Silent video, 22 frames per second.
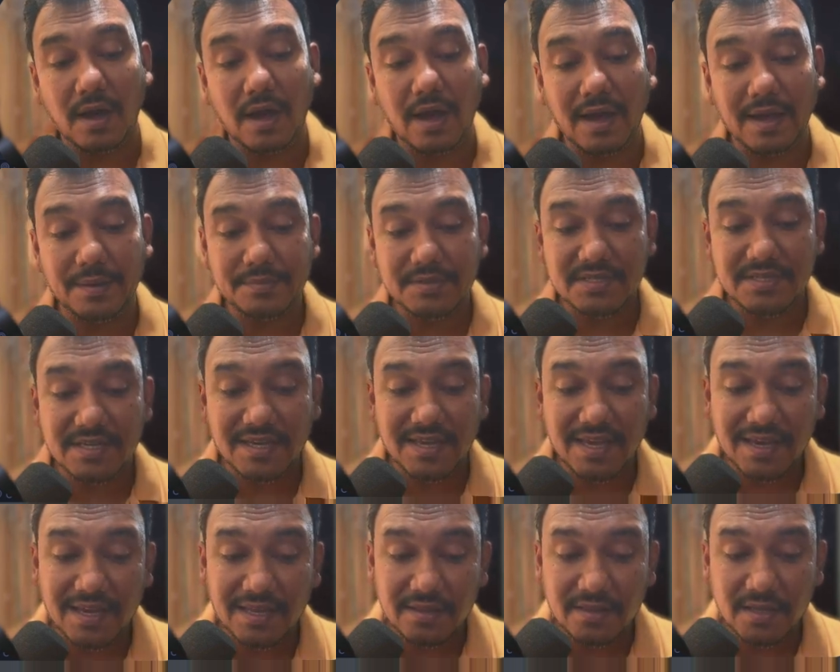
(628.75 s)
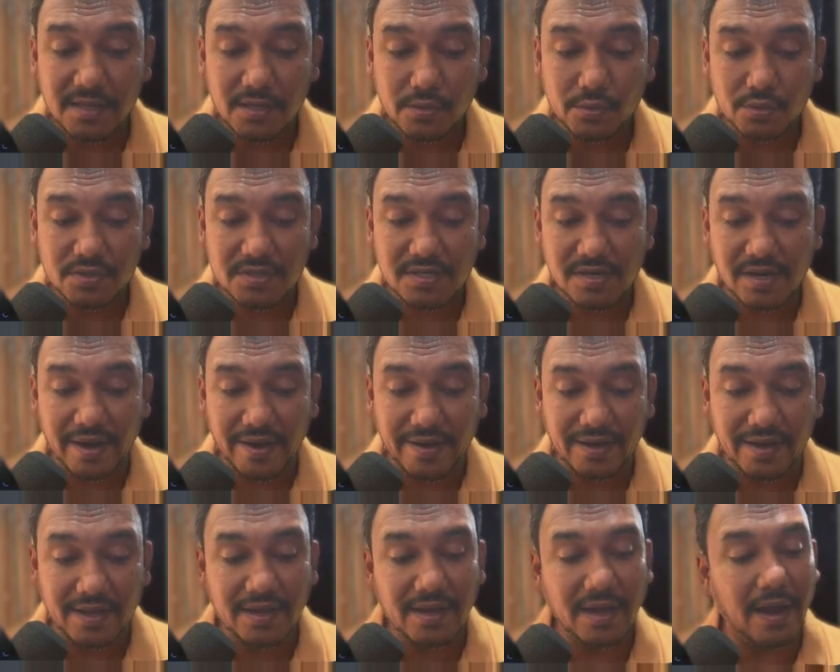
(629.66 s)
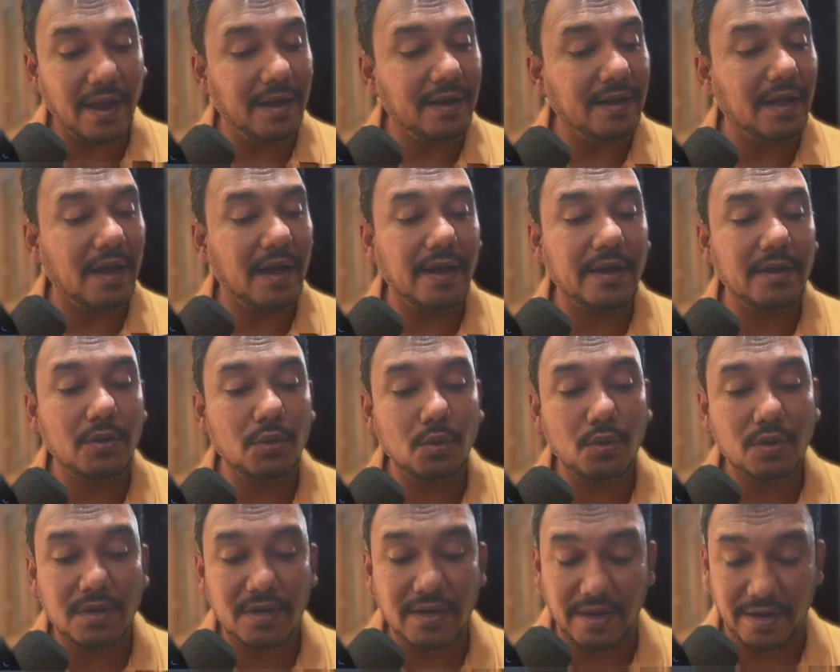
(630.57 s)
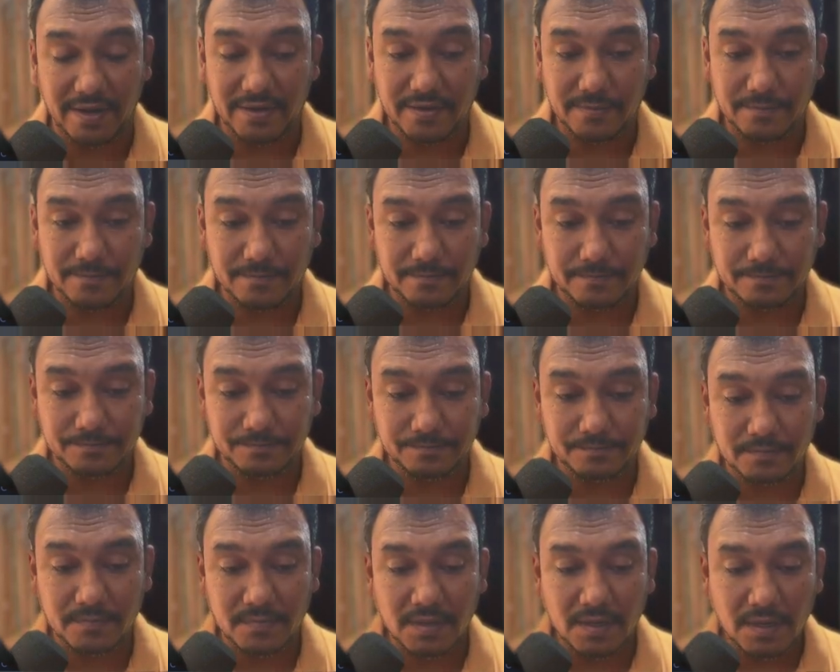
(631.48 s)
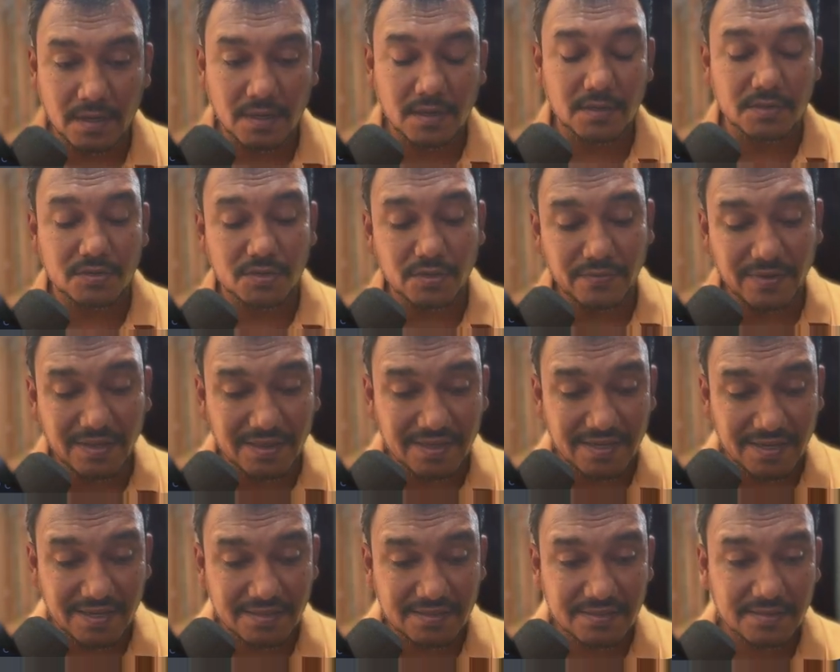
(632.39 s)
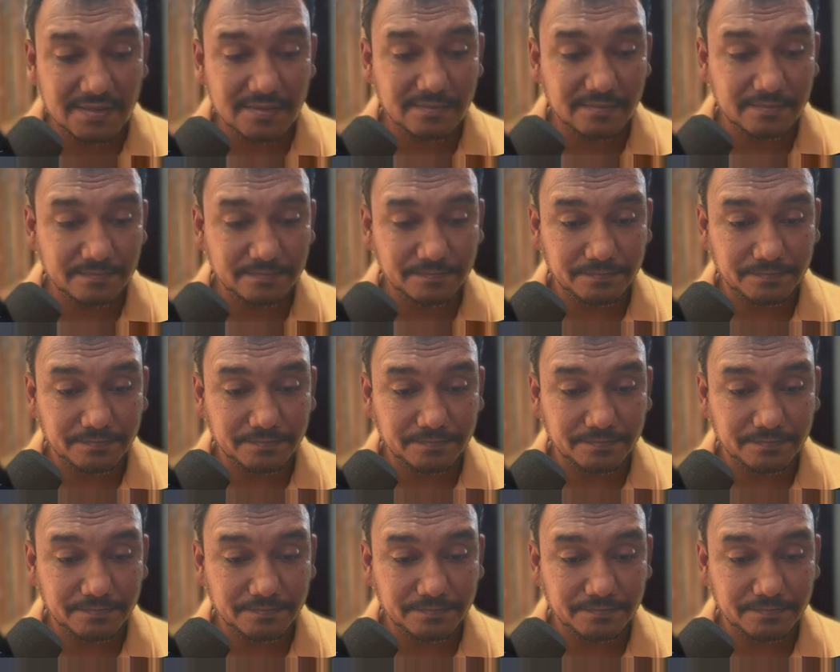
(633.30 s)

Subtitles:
I am sticking in the user ID and I do create. So with this